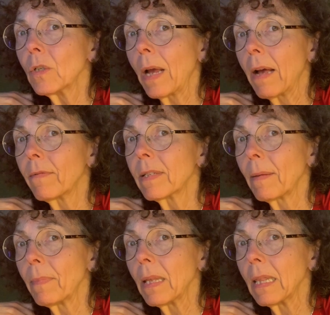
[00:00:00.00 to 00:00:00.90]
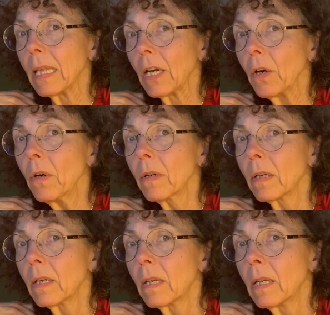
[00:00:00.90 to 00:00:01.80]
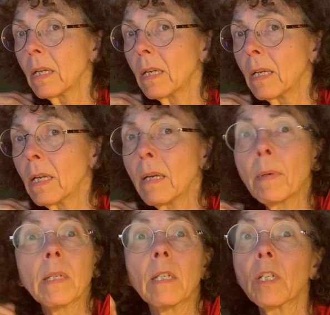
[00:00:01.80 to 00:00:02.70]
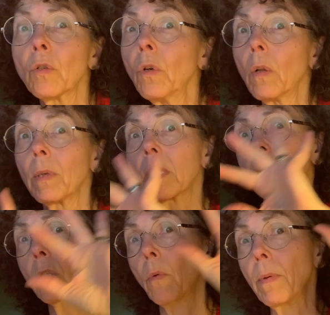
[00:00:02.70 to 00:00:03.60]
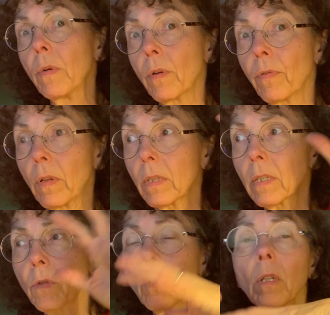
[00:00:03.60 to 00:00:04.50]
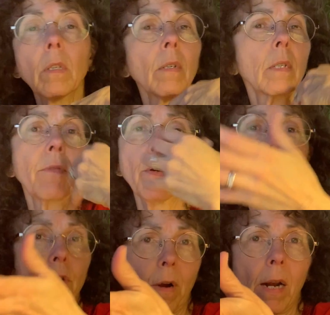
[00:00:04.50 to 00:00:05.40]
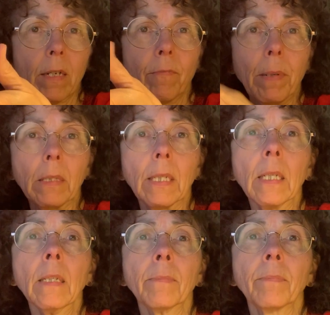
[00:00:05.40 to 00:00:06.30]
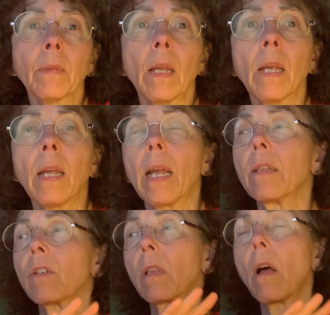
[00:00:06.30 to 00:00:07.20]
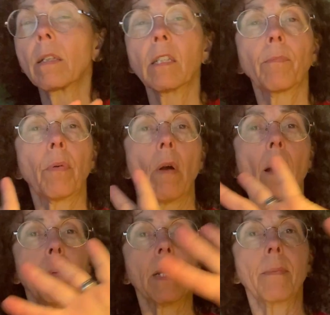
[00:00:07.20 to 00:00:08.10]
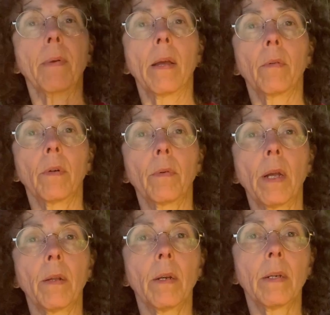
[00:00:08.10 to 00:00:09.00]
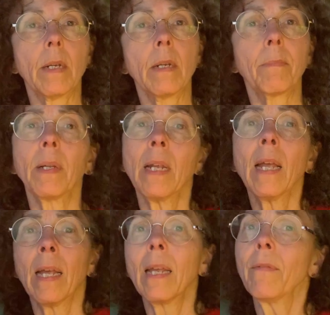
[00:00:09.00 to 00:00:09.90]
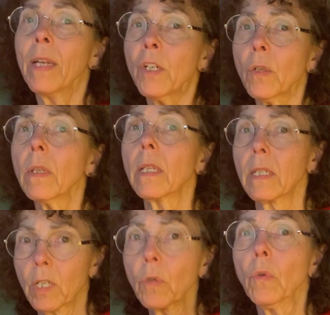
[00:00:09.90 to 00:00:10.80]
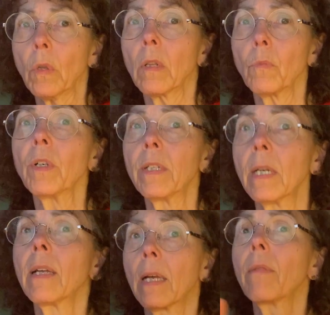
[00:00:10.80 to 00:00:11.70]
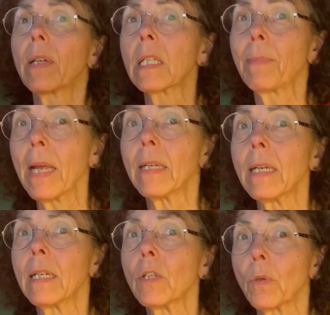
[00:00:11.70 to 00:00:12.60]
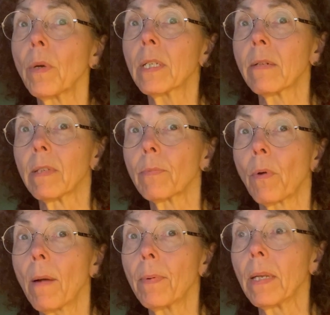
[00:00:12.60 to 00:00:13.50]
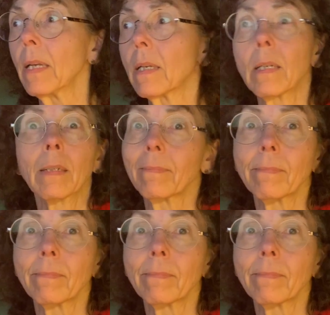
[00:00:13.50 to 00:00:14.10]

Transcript: to have something there because the school was so beautiful. The school is a very attractive building and there's lots of property around it, but eventually the school would have expanded into the rest of its property and